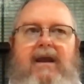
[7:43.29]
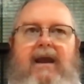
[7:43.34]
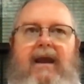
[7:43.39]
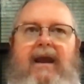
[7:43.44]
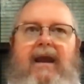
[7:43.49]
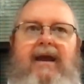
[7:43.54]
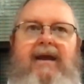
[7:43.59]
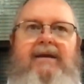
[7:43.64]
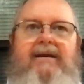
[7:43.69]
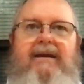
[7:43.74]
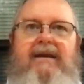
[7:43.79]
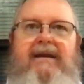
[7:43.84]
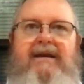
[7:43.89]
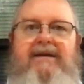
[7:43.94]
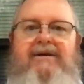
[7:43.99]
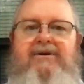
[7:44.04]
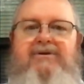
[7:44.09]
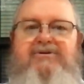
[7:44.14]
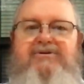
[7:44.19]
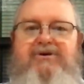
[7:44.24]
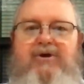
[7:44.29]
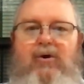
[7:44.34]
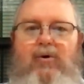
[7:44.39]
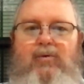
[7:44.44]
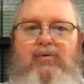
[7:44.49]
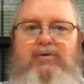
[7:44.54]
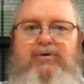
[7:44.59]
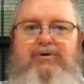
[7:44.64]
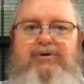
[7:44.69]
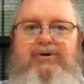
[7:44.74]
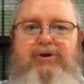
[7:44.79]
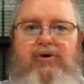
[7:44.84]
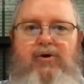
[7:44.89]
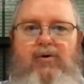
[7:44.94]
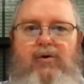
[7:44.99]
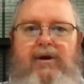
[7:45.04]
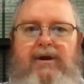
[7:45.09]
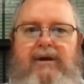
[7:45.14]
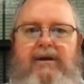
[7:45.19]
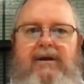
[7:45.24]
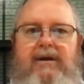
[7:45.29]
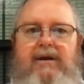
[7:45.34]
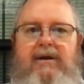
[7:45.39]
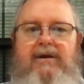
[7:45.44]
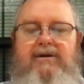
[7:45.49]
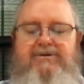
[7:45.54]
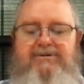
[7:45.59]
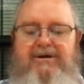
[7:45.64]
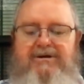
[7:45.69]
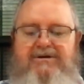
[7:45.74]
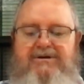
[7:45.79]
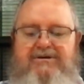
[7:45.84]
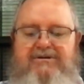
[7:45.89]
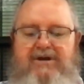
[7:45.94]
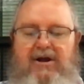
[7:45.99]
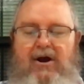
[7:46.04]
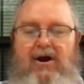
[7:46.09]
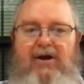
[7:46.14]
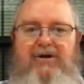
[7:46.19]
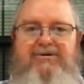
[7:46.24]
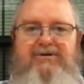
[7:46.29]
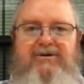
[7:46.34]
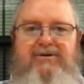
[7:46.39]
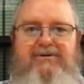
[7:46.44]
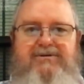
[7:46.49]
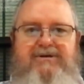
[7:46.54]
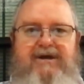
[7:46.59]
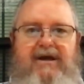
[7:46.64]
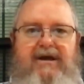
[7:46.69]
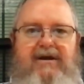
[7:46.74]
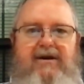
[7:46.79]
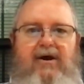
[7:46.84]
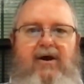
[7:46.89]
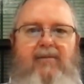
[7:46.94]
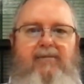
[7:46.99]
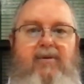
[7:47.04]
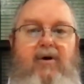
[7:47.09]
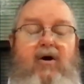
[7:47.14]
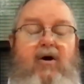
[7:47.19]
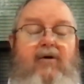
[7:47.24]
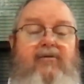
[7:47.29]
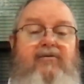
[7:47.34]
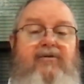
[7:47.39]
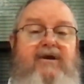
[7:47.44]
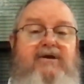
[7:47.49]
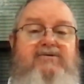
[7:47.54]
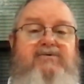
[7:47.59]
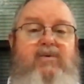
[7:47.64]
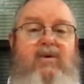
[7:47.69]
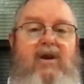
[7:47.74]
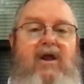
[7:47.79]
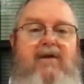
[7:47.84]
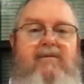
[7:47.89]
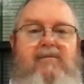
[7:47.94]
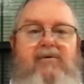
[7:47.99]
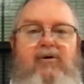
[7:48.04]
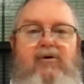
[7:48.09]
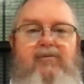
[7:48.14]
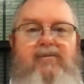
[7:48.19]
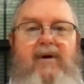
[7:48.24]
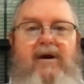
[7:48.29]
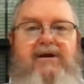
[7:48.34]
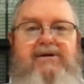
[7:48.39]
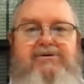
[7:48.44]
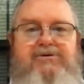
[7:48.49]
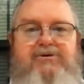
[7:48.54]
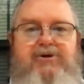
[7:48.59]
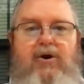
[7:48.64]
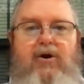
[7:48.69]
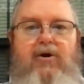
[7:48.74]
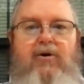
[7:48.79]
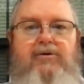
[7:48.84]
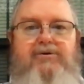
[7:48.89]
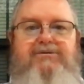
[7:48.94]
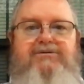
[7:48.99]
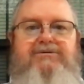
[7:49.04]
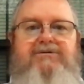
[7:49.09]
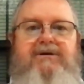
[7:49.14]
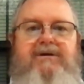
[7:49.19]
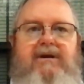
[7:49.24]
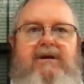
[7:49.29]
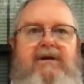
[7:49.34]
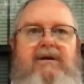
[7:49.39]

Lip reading: And in so doing, Jesus also said, upon this will I build my church.